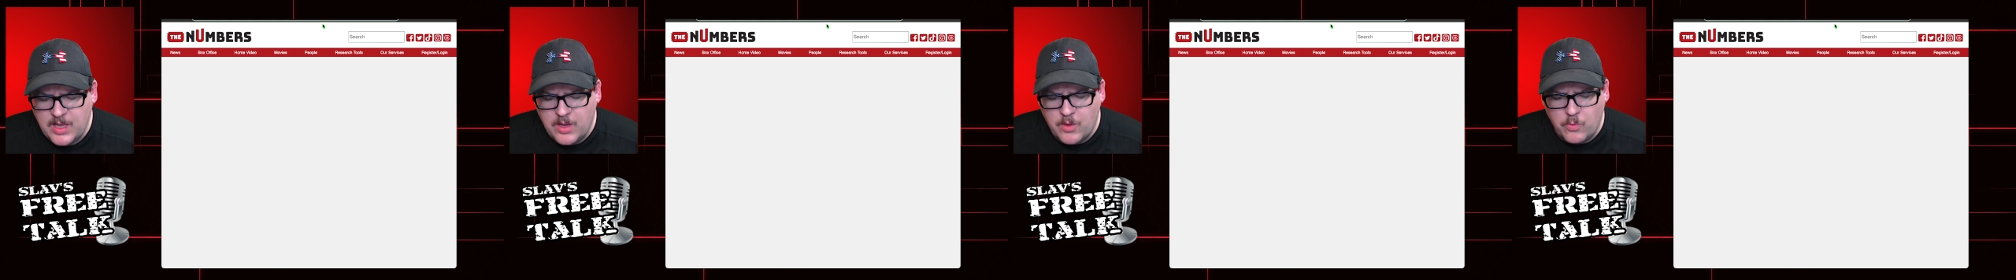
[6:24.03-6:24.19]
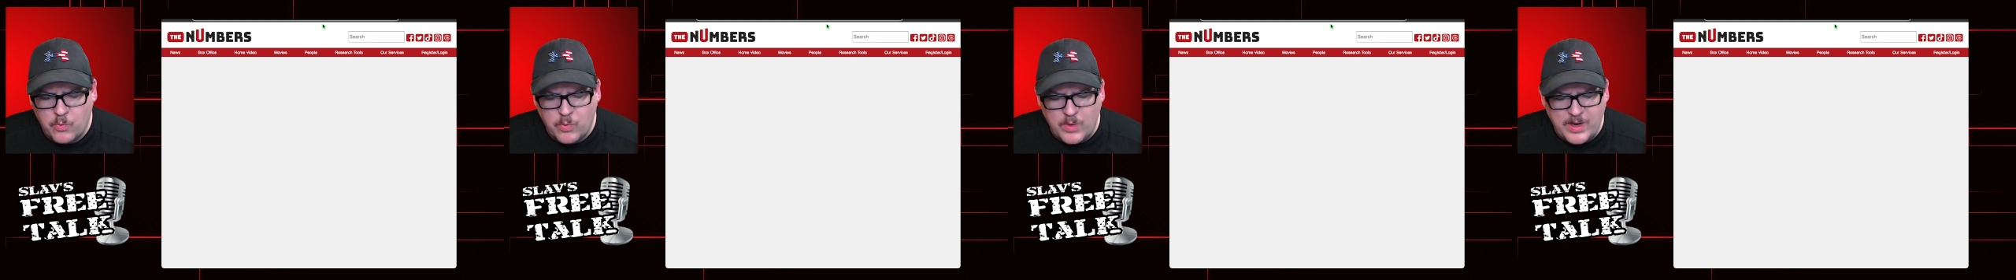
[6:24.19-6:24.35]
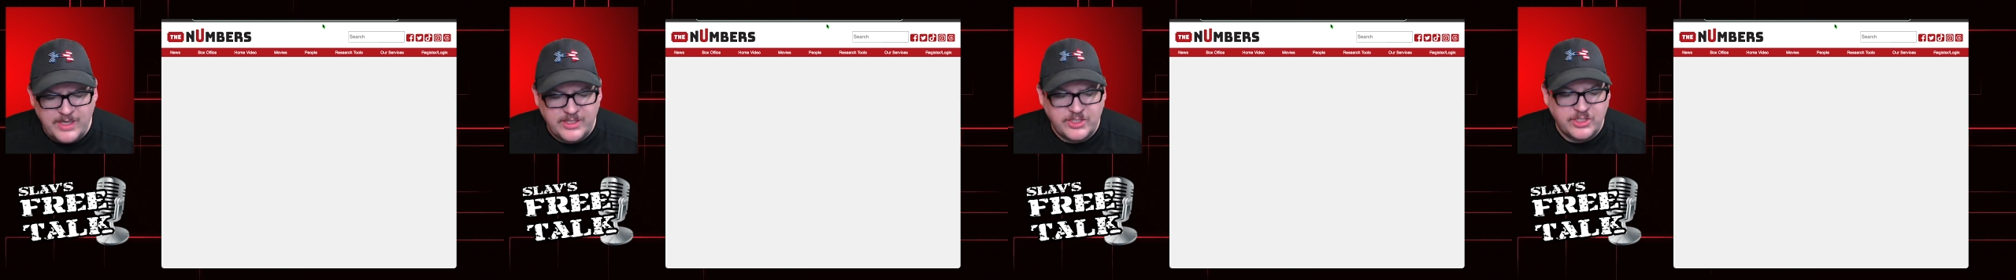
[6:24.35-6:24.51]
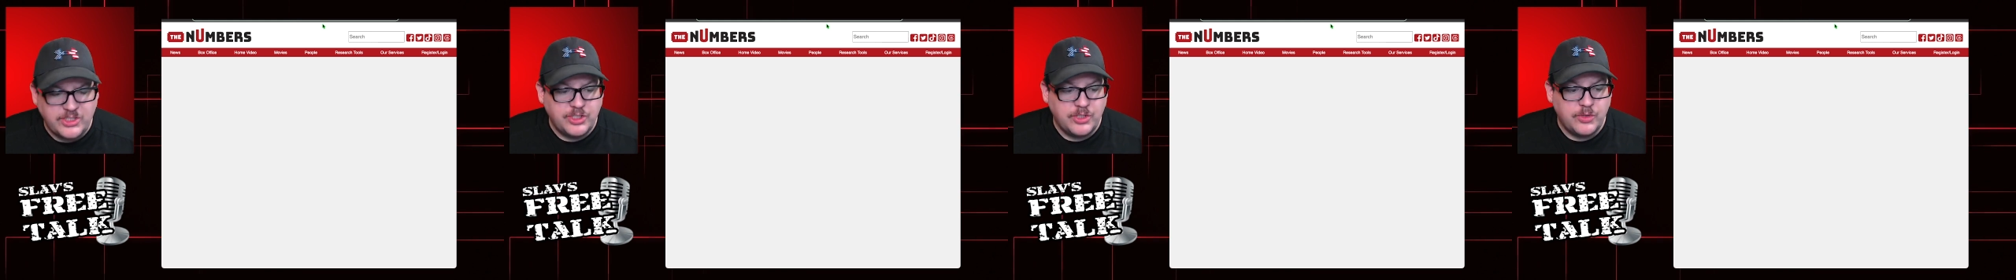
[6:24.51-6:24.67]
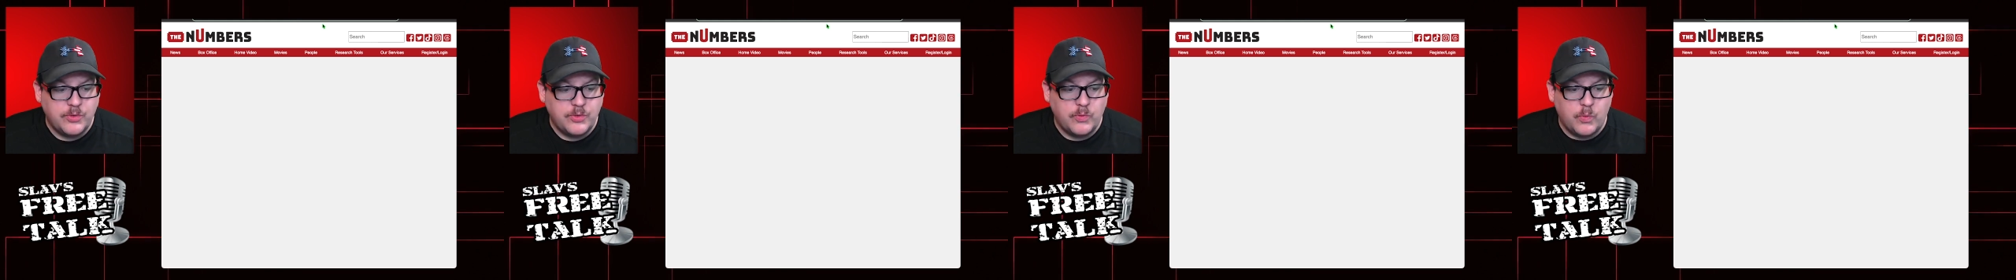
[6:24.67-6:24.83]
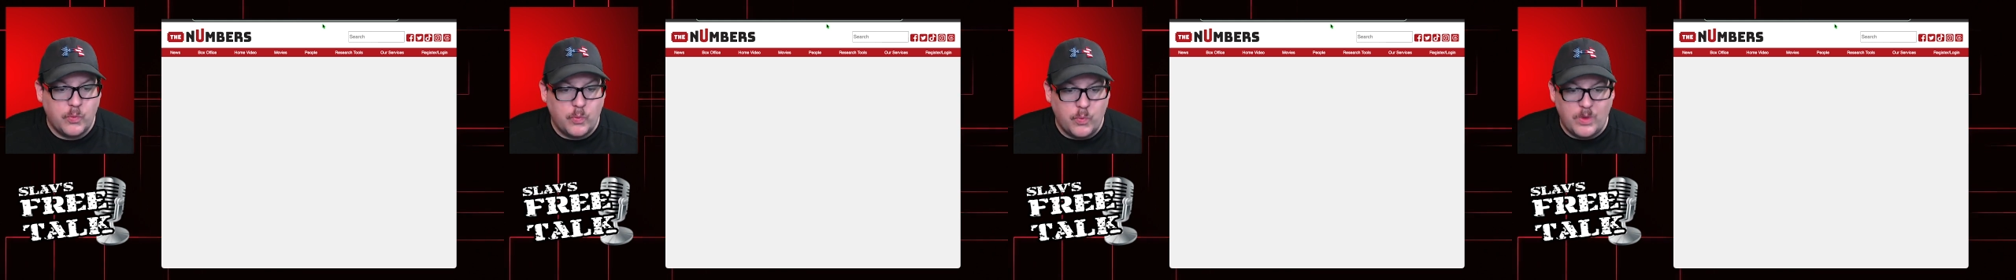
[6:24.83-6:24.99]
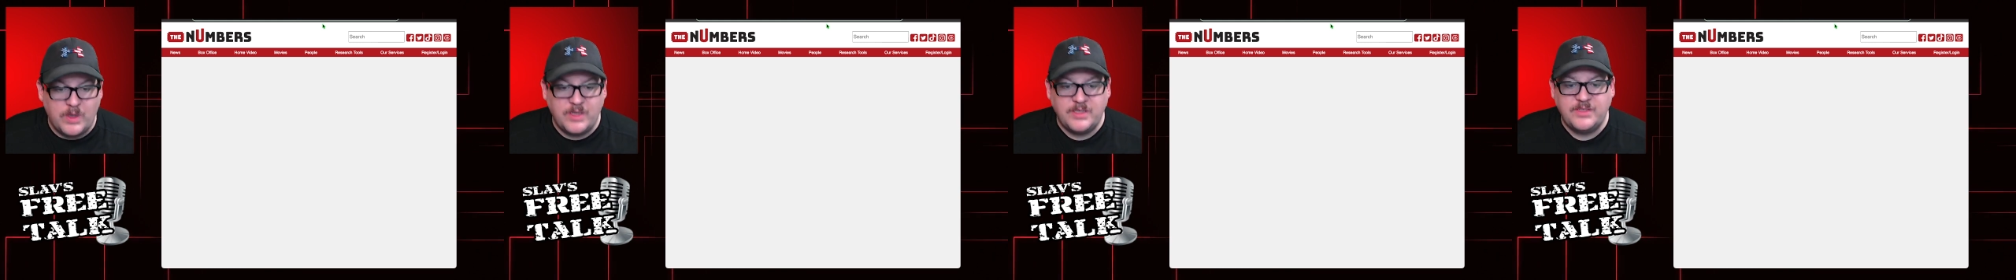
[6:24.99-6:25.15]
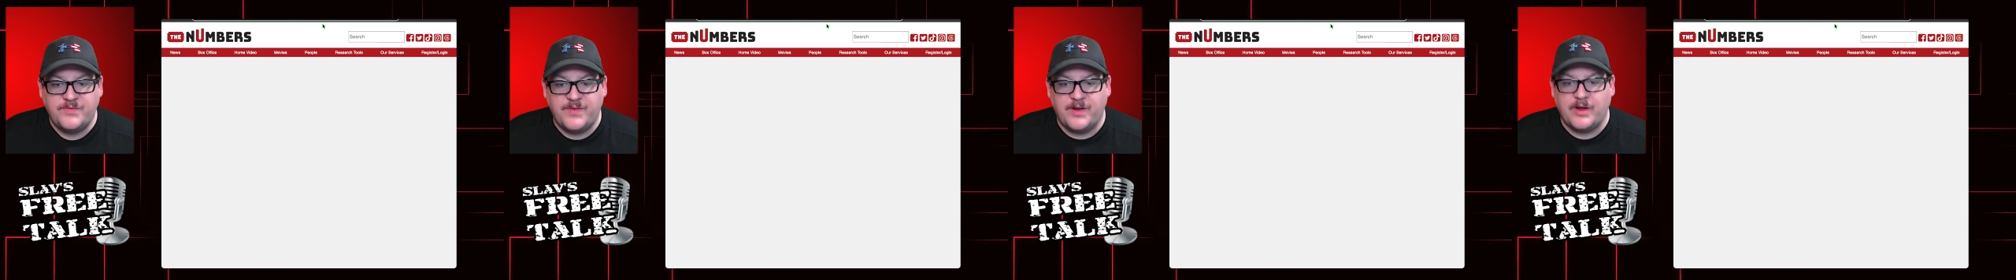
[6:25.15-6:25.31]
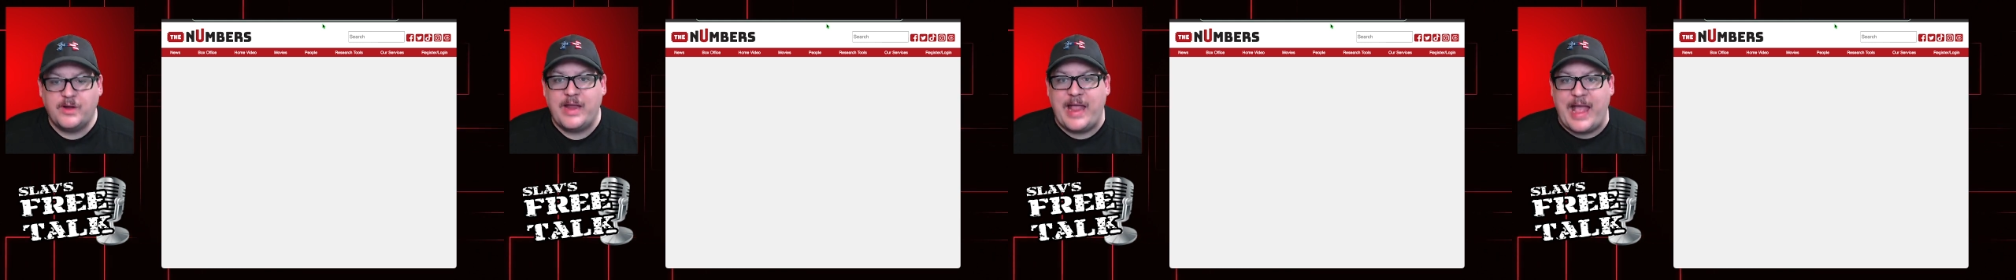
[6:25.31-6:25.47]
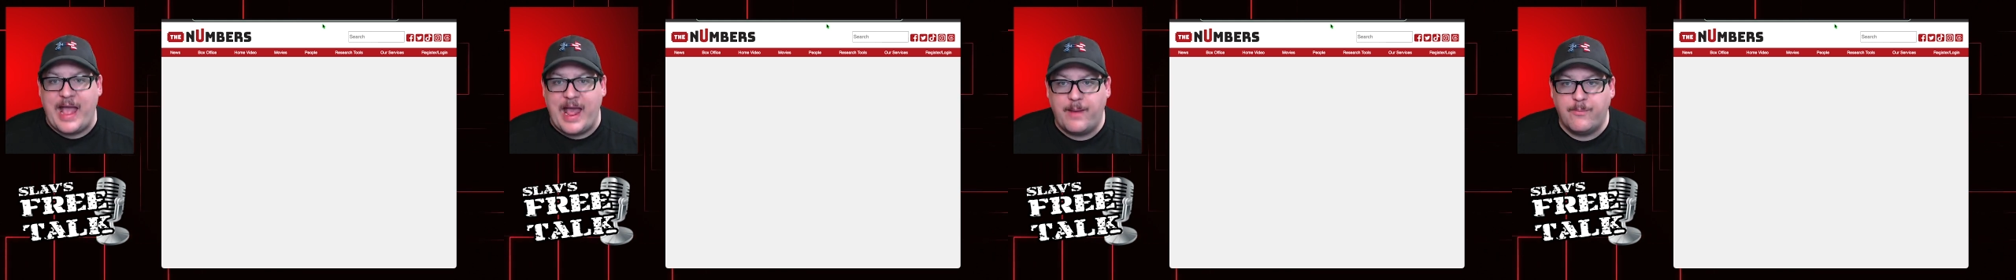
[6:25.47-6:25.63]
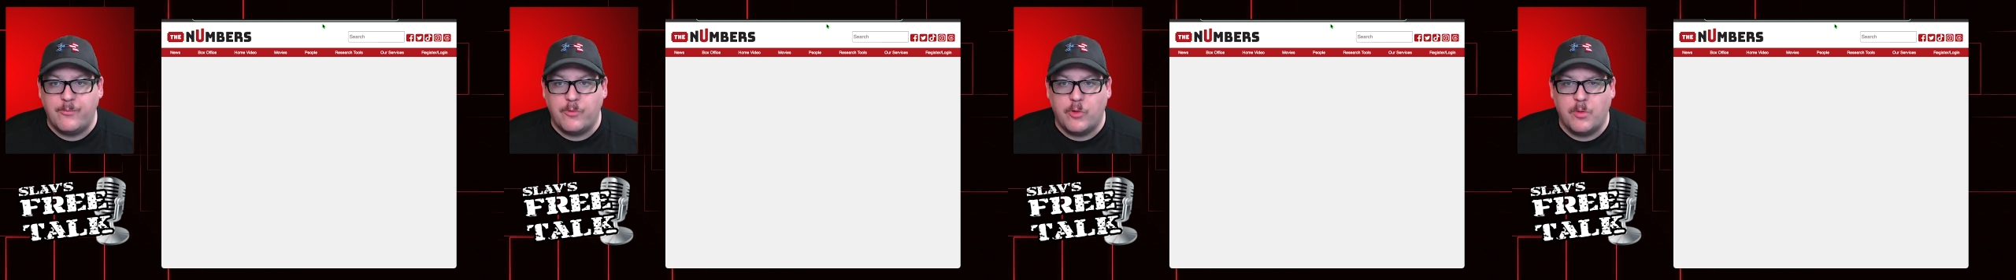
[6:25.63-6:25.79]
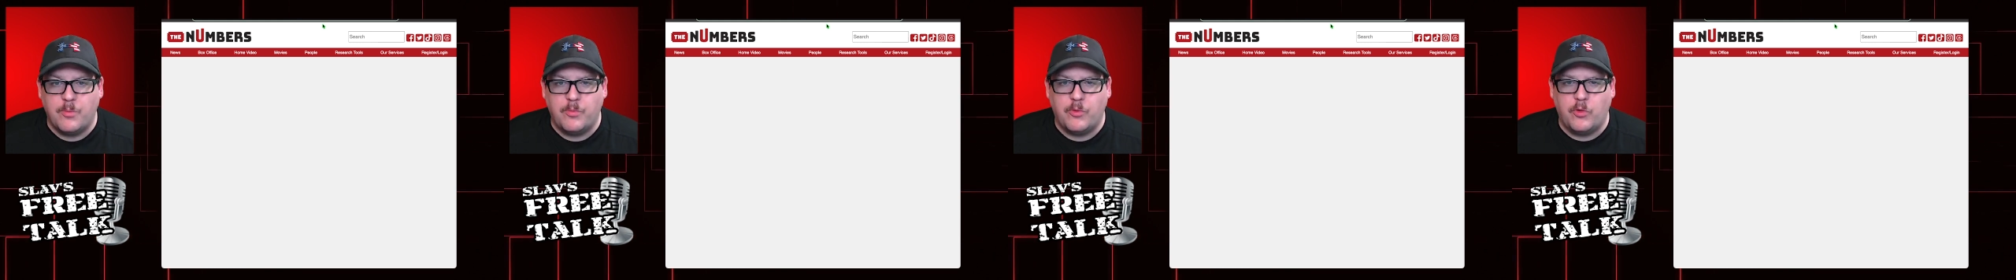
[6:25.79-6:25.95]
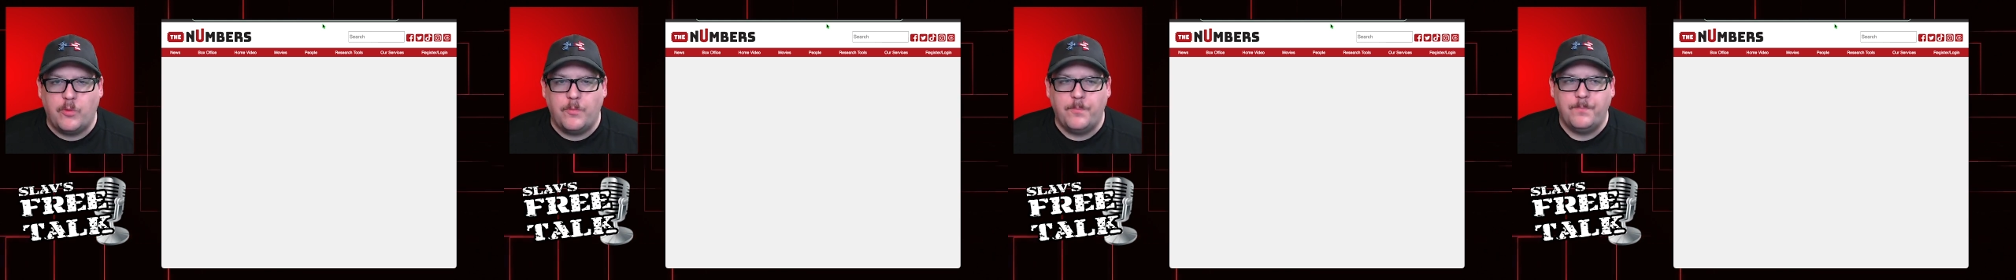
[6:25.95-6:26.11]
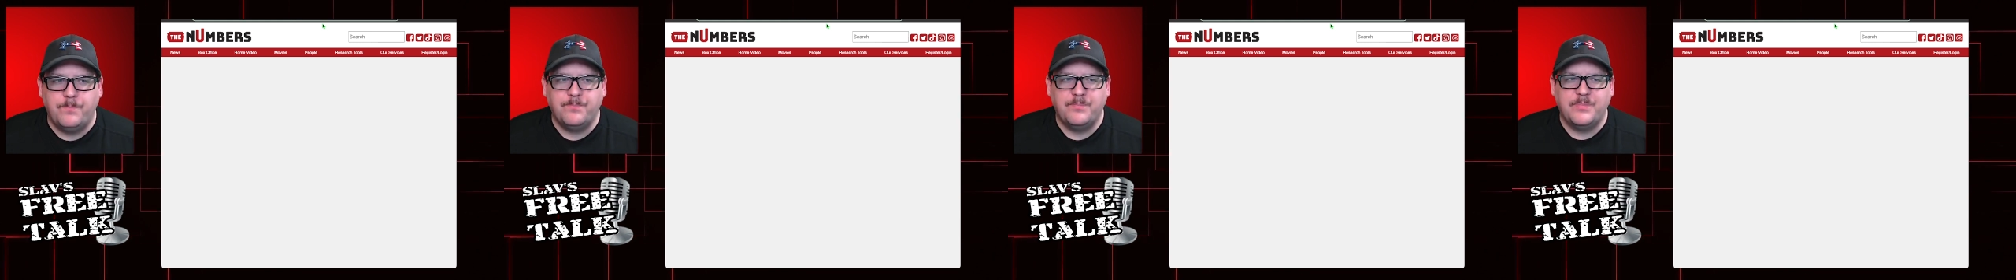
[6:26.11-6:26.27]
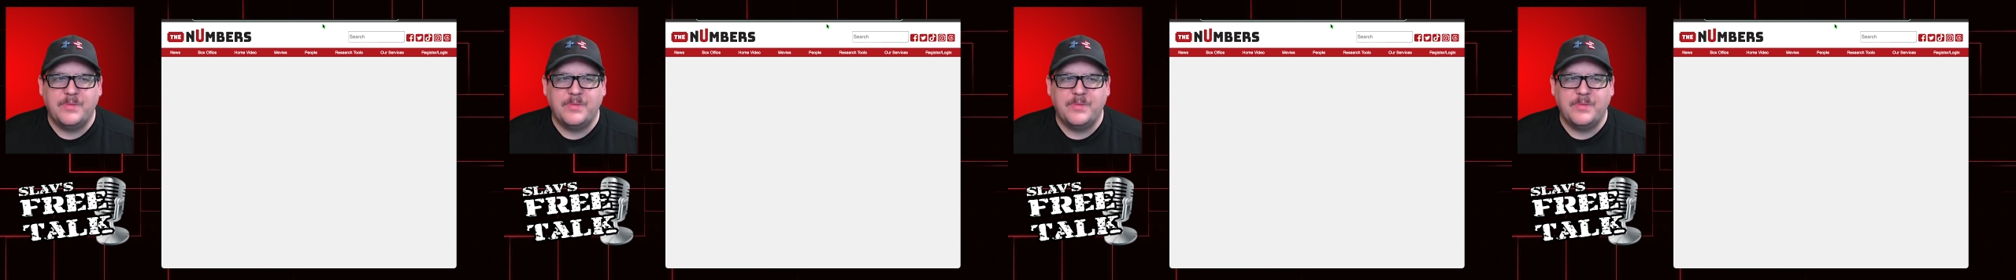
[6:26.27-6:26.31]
which was very admirable.